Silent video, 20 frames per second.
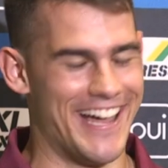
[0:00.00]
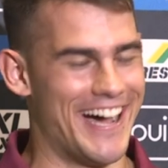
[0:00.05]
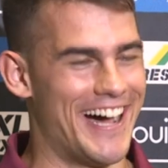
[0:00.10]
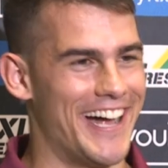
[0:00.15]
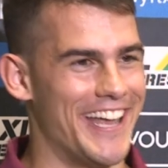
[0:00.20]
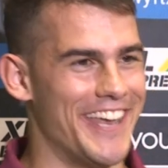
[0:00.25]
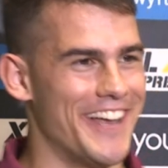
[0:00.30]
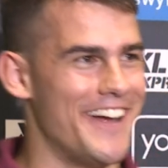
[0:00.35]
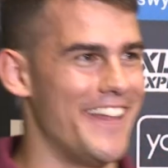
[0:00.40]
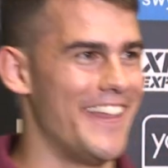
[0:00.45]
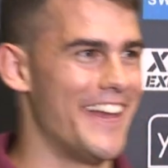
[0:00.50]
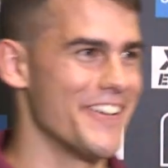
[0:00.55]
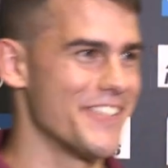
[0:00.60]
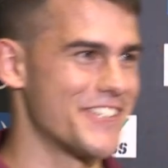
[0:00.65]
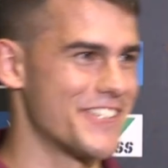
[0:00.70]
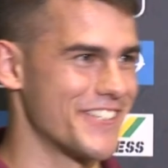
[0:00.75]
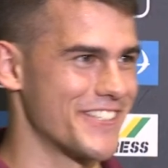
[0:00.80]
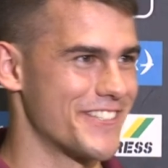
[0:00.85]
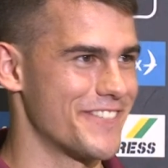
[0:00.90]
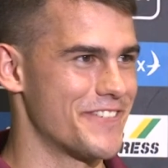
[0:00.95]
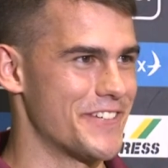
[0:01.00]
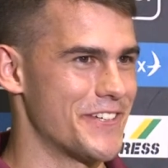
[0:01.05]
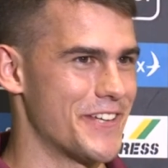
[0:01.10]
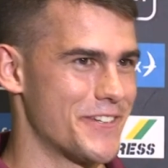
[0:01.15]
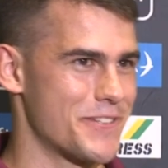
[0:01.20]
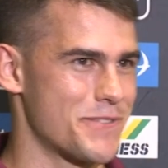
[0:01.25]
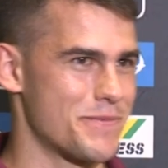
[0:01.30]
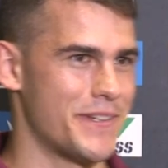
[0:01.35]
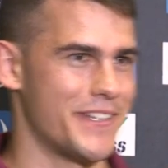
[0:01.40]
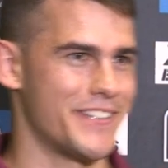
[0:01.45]
that was just a
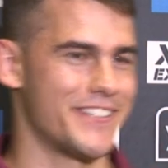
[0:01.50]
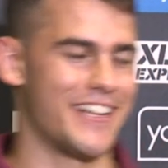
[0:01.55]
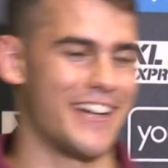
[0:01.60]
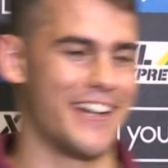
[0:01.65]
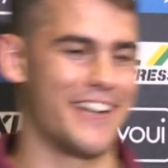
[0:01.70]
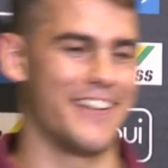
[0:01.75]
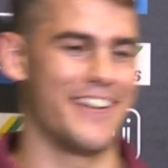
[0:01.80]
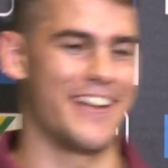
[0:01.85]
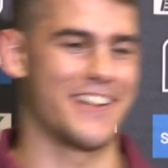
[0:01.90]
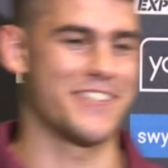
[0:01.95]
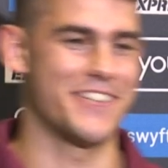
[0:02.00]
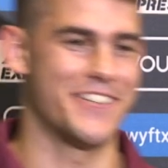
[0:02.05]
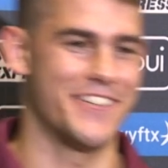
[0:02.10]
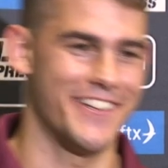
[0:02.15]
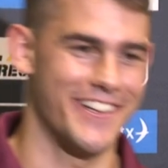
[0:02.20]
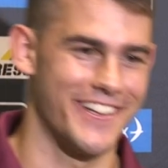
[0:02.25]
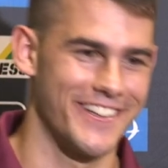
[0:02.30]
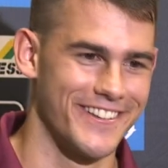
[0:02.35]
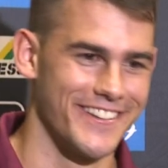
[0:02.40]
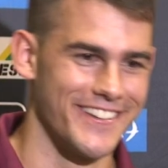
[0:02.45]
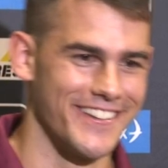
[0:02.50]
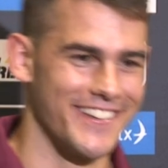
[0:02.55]
figure of speech. I don't actually do that.